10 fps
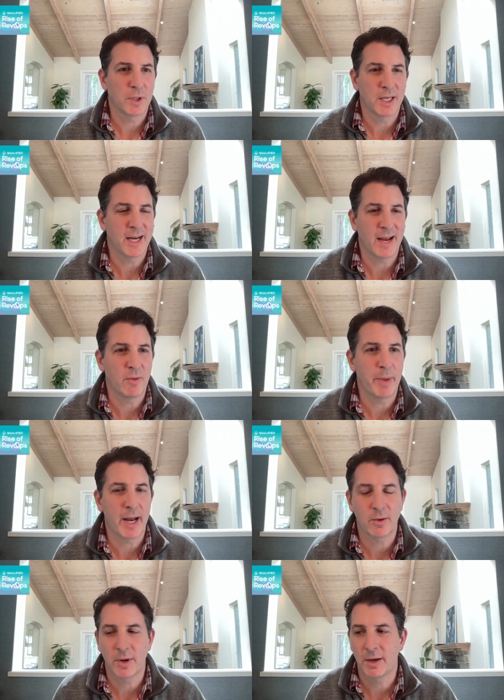where they didn't have a
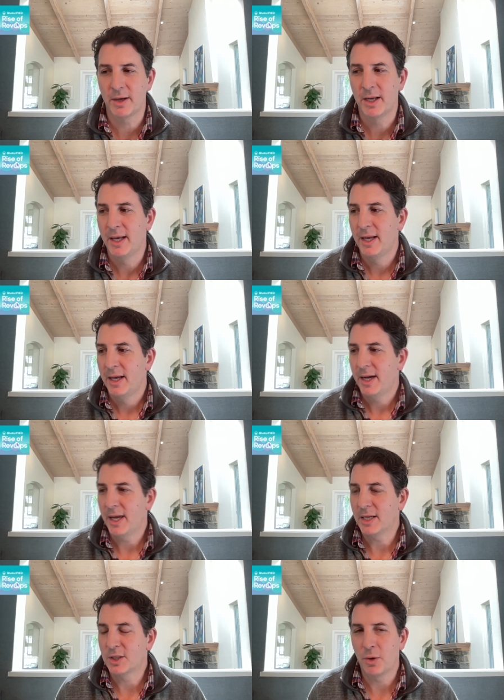background.
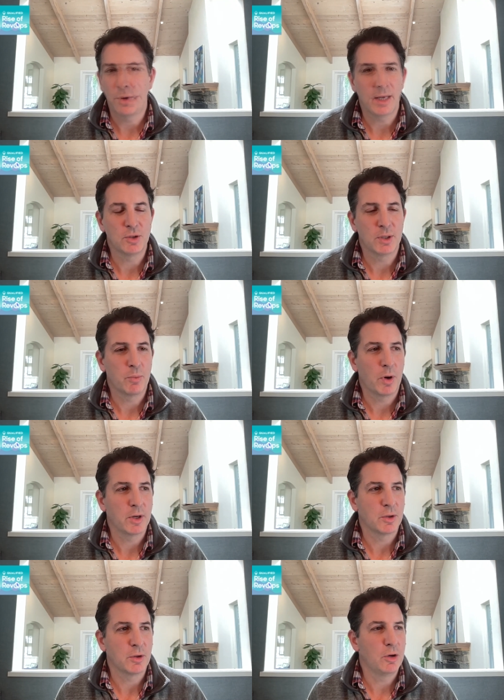And so the interesting
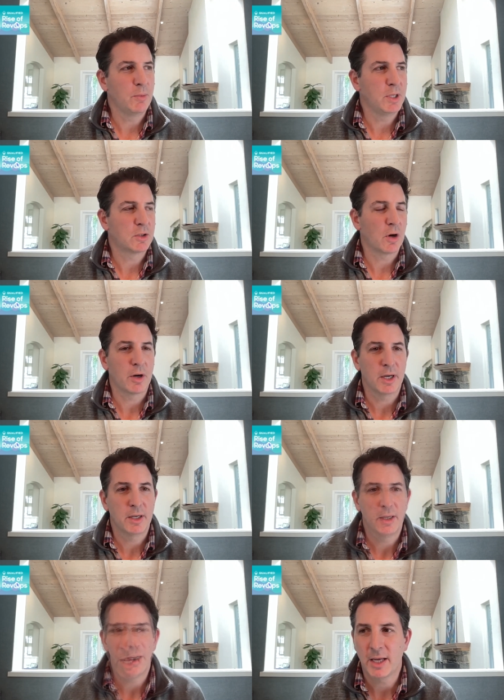part, so Udemy
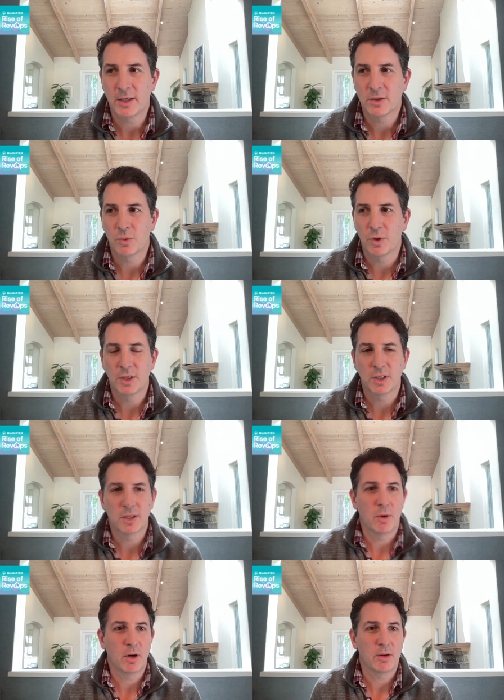started as really
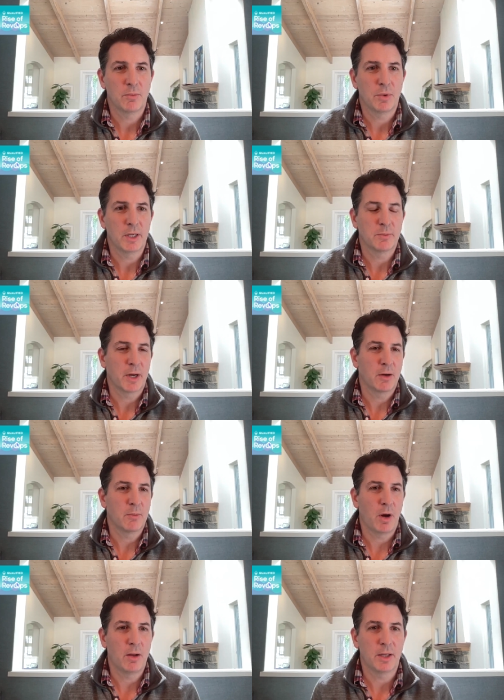just a marketplace by
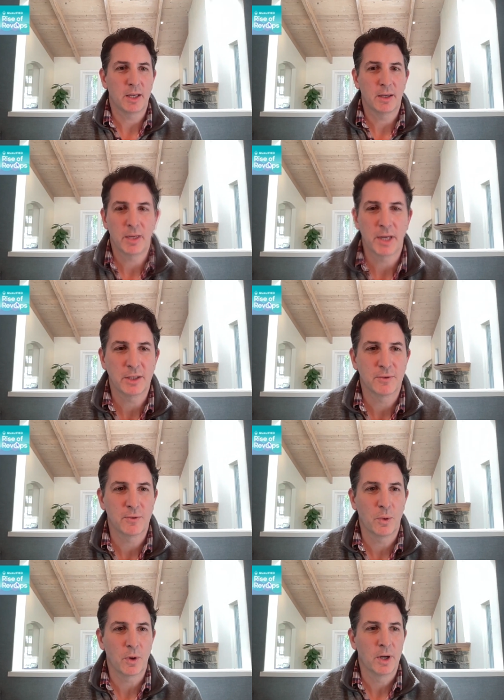Eren Bali and place
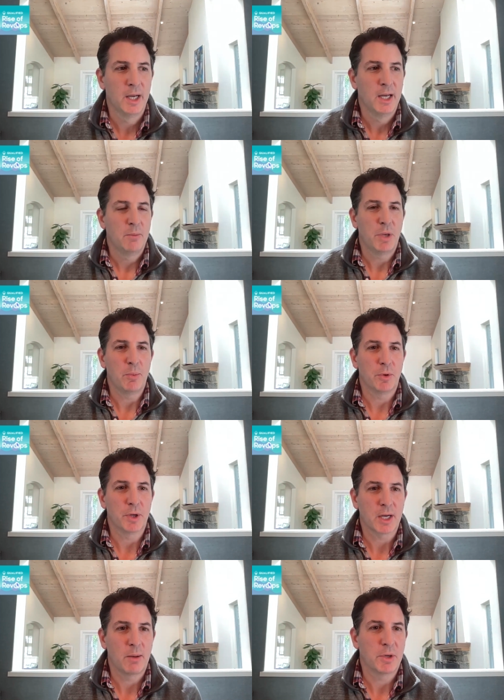for people
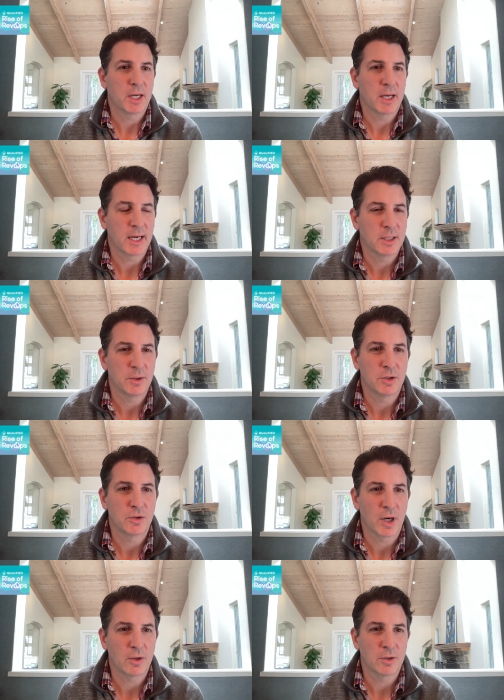to come to connect to
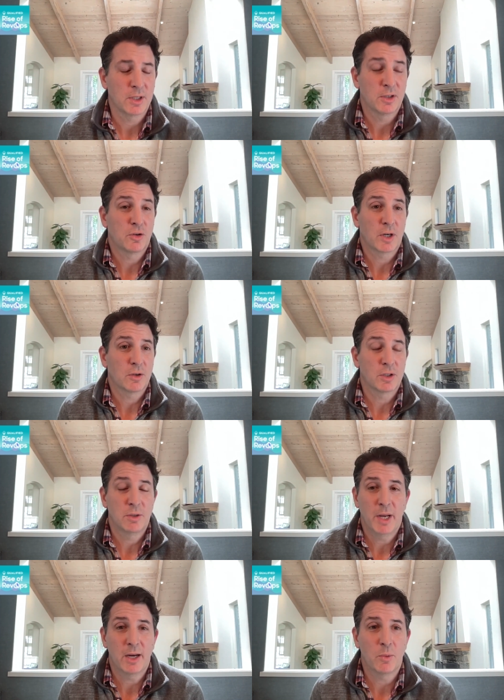instructors and instructors
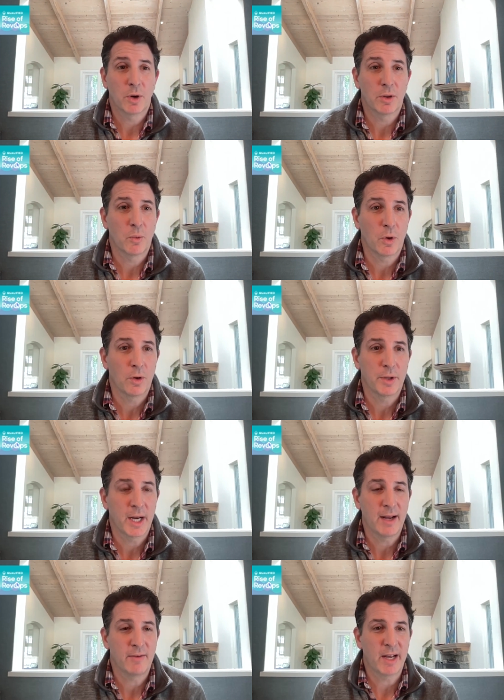to be anywhere in the world
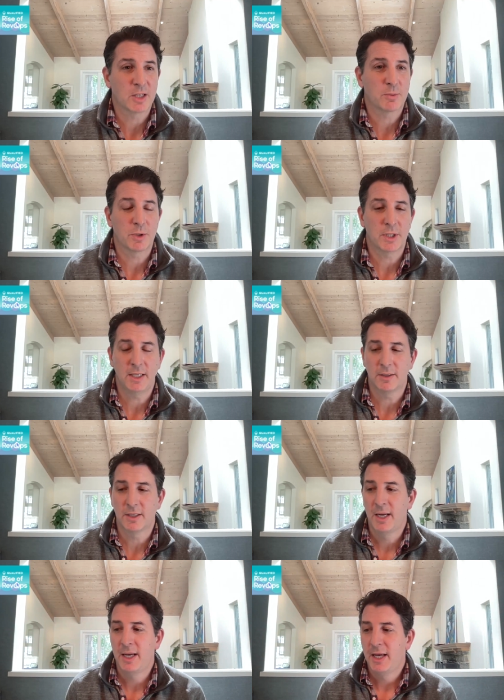that have expertise.